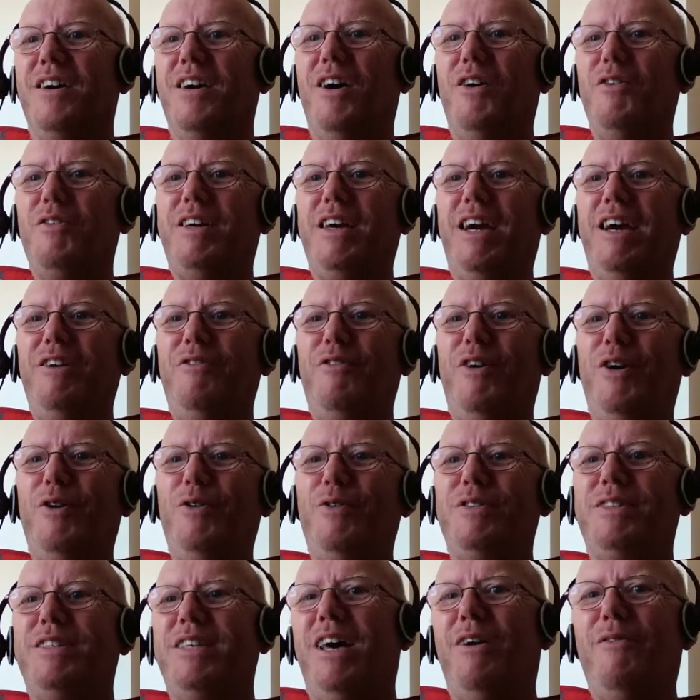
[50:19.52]
Okay,
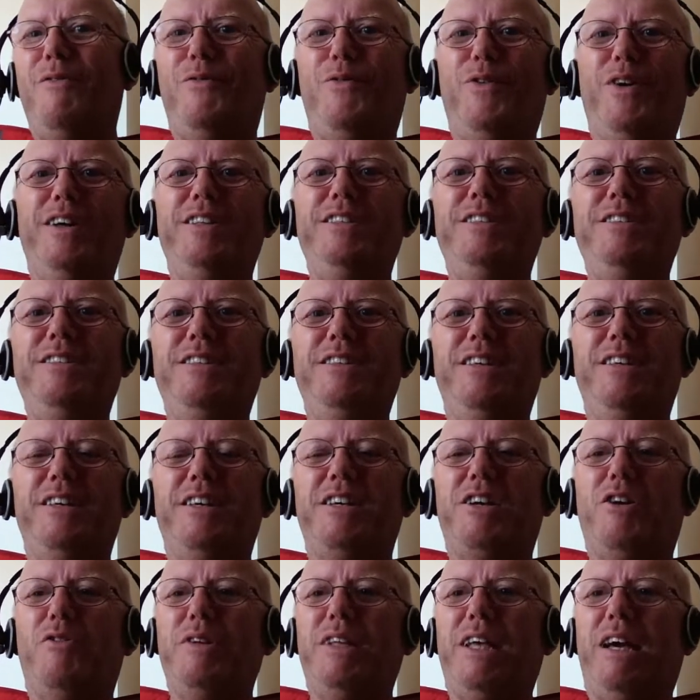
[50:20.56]
Rose, have fun.
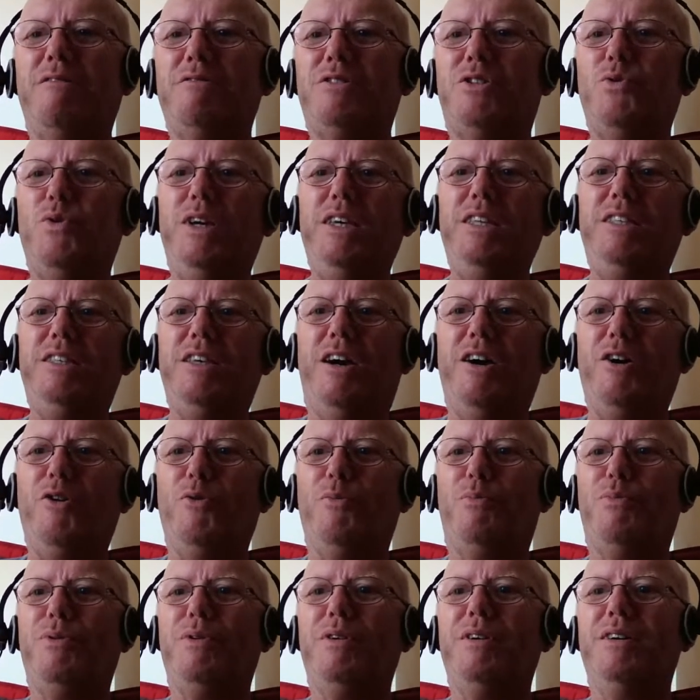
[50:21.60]
Going out to eat, I
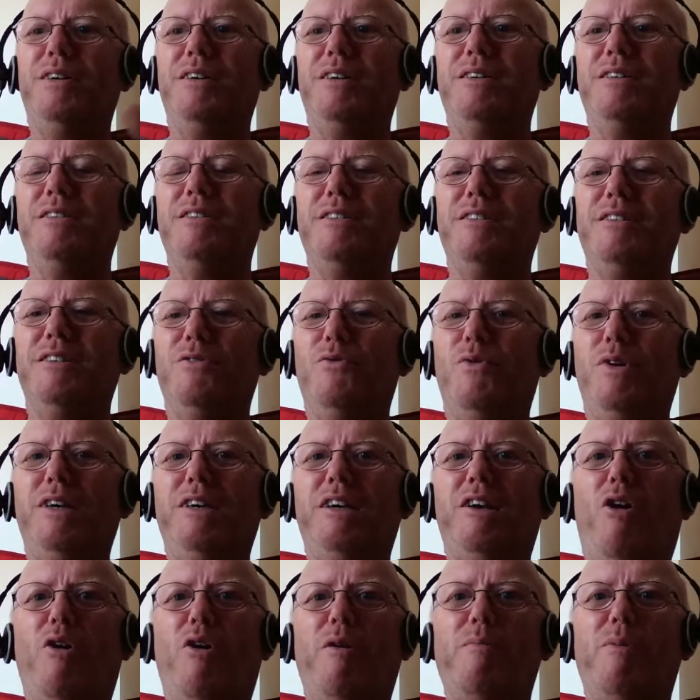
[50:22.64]
hope. Where are
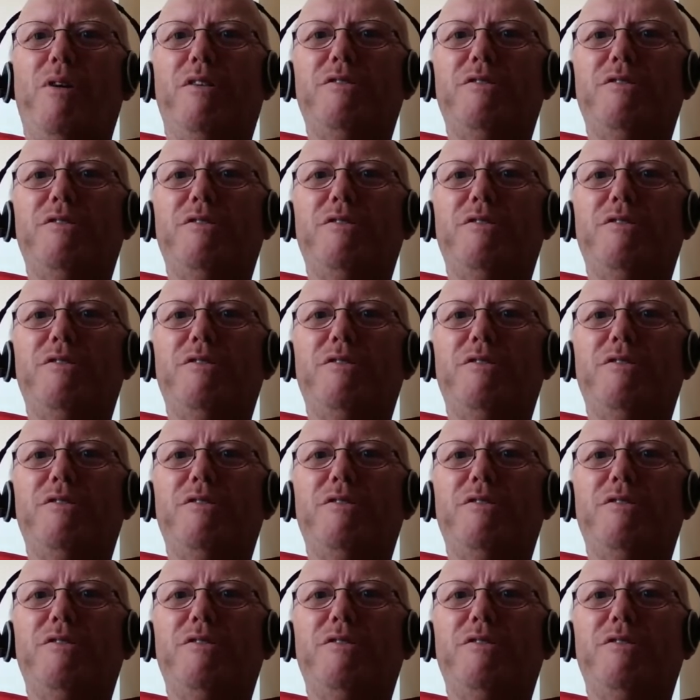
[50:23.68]
you going,